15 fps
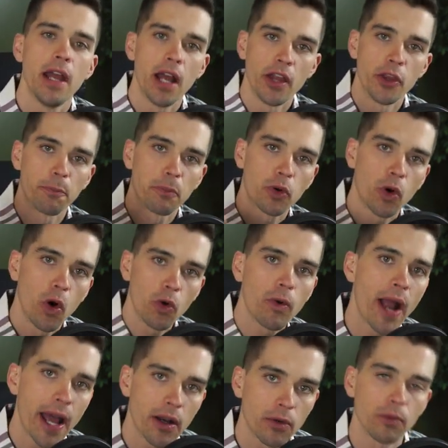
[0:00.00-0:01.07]
And the
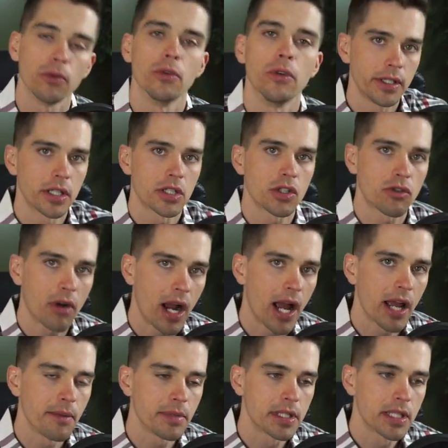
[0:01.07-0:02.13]
Pro-Rata Rule
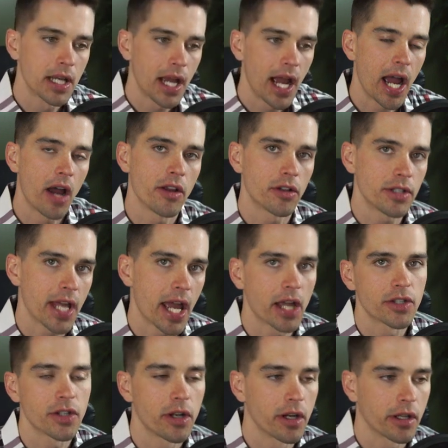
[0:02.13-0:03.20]
describes how you're
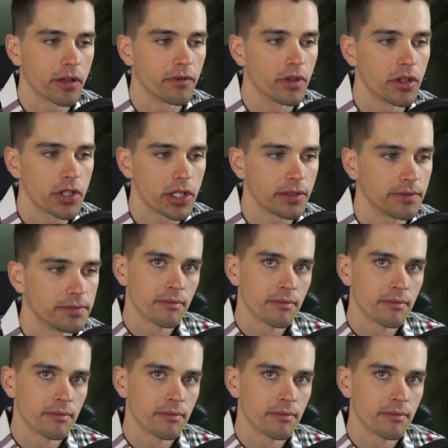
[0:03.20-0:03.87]
taxed on a conversion.